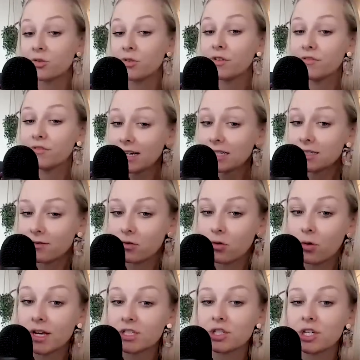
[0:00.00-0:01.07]
a reflective
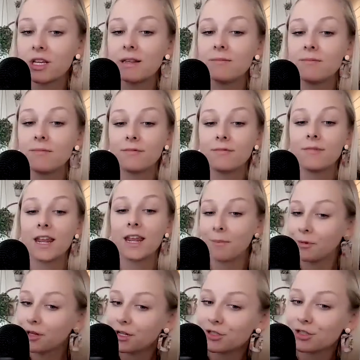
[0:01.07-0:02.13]
question that
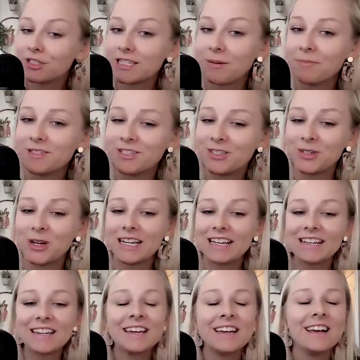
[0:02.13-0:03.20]
Emily just
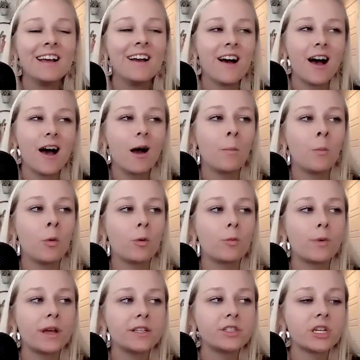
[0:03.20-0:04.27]
demonstrated.
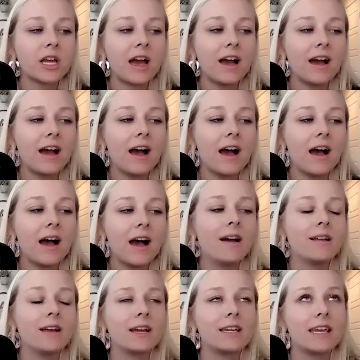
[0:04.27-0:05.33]
Which
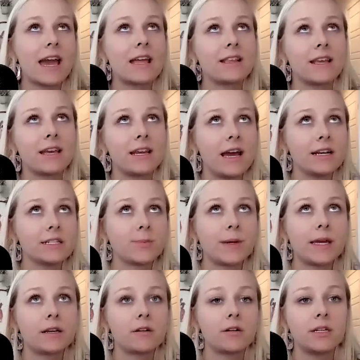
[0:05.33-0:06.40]
again, kind of as
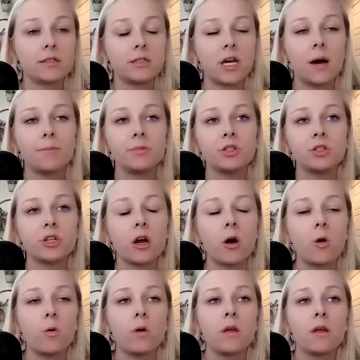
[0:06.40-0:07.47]
we iterated top of
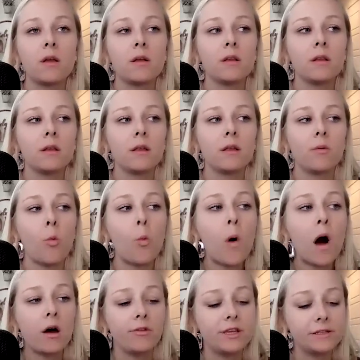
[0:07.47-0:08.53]
show,
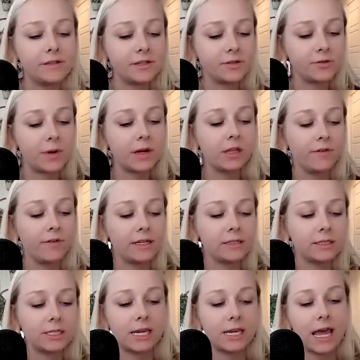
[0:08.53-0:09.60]
while this is
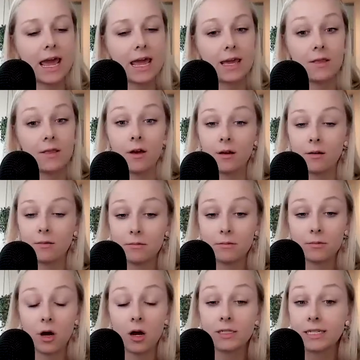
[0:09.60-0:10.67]
relevant today in the
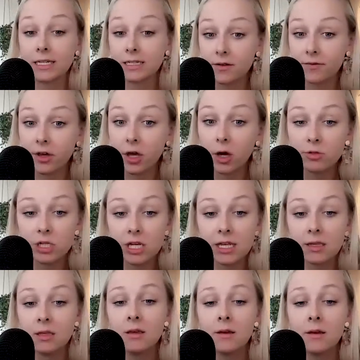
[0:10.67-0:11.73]
context of
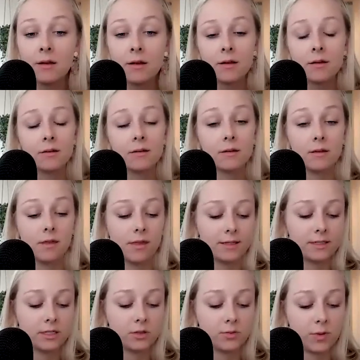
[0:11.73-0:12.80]
coaching,
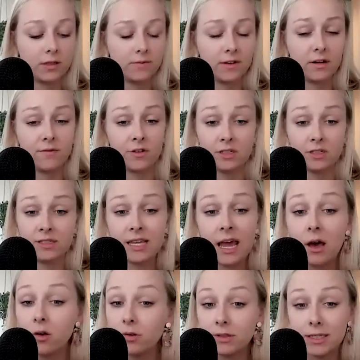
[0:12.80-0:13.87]
this is relevant for
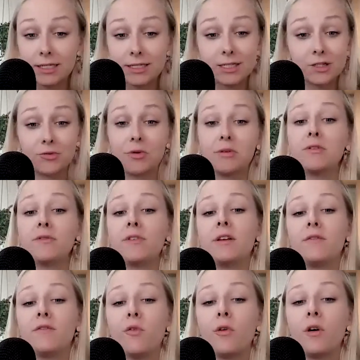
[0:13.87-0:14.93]
sales. This is
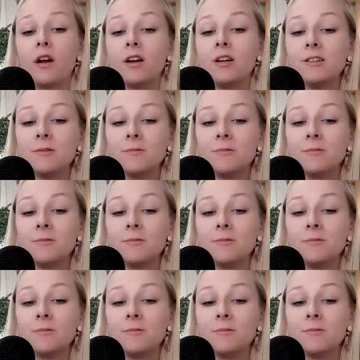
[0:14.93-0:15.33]
relevant for